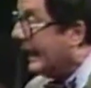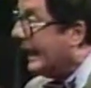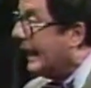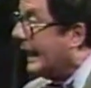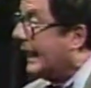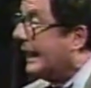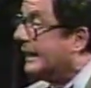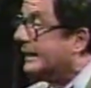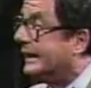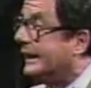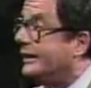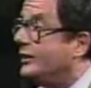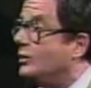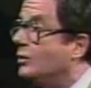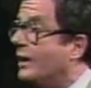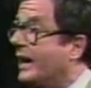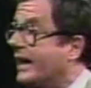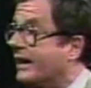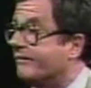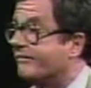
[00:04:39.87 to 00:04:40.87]
and then you
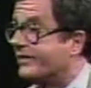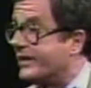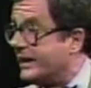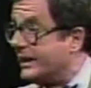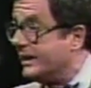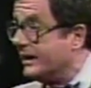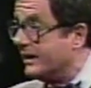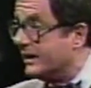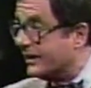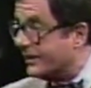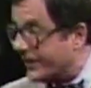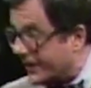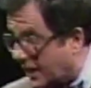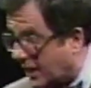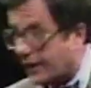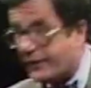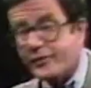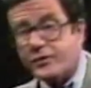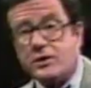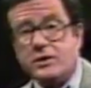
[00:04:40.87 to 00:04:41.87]
have the
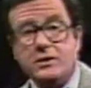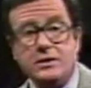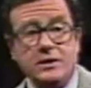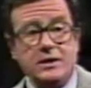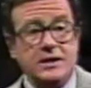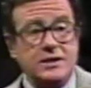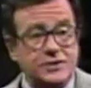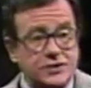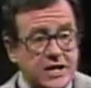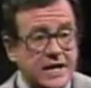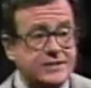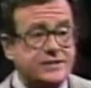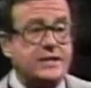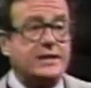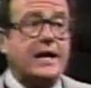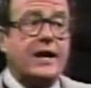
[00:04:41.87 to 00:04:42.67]
other Jesse.